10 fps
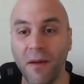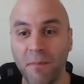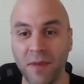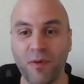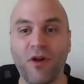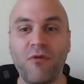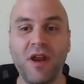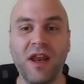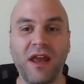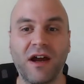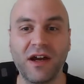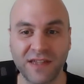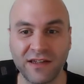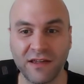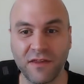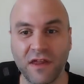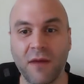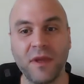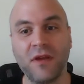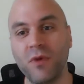people really are excited.
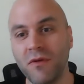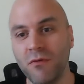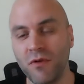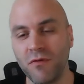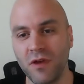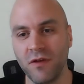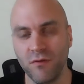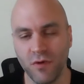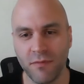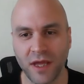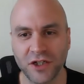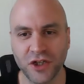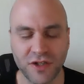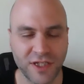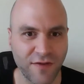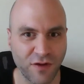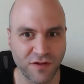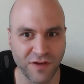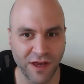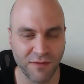I mean, we mentioned
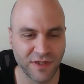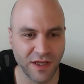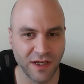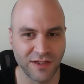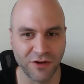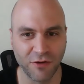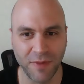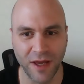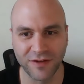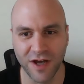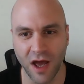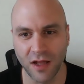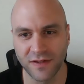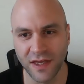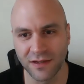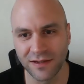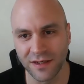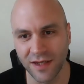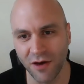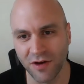several times that it's all about content
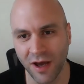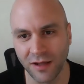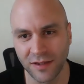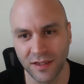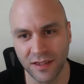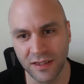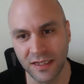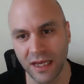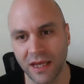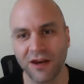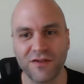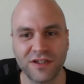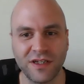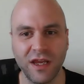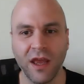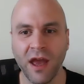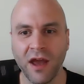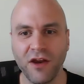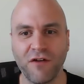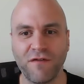and how content is king. And obviously,
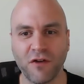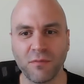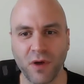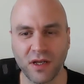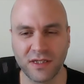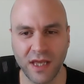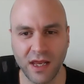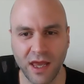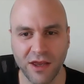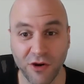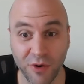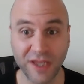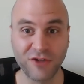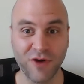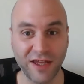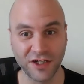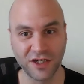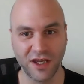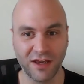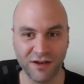you know, football is like a Greek
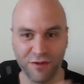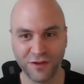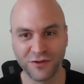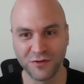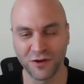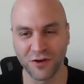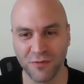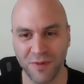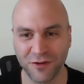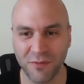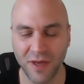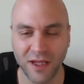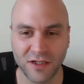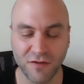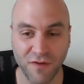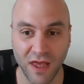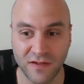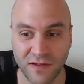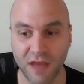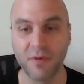tragedy, and nothing to talk about the match of
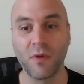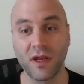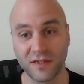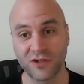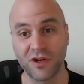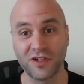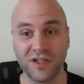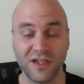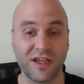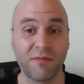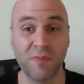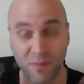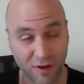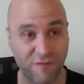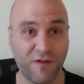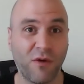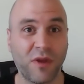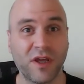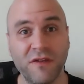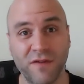last night. But when I say tragedy, it's like people are
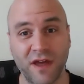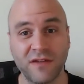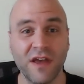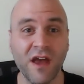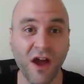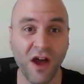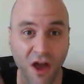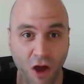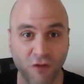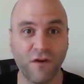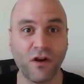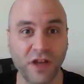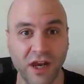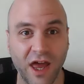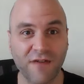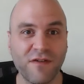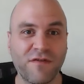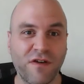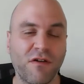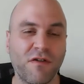following an event unfolding live in
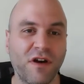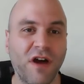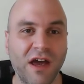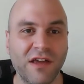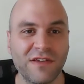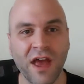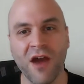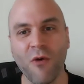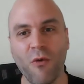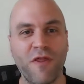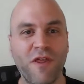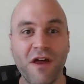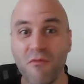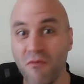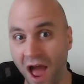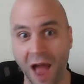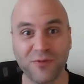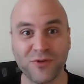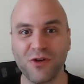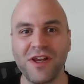front of their eyes with
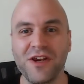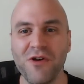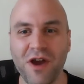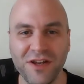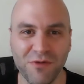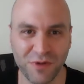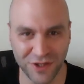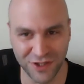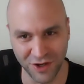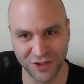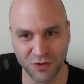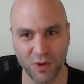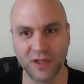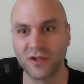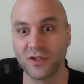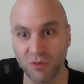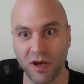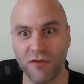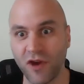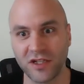absolutely no idea who is going to win. So it's
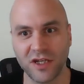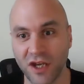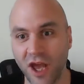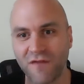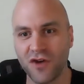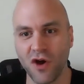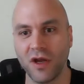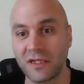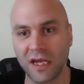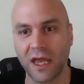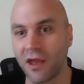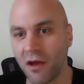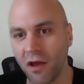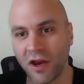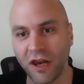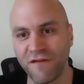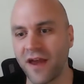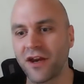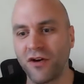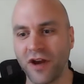really a tragedy. It's like a
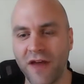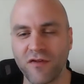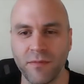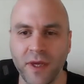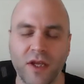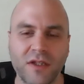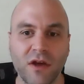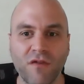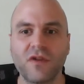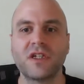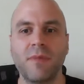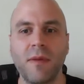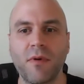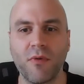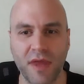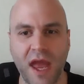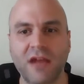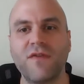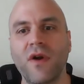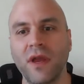cliffhanger at every minute. So obviously people
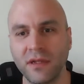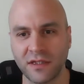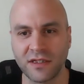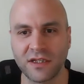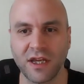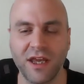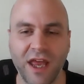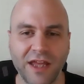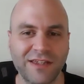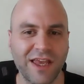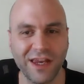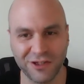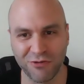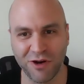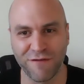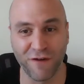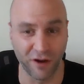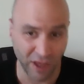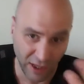react very instantly. It is really fun.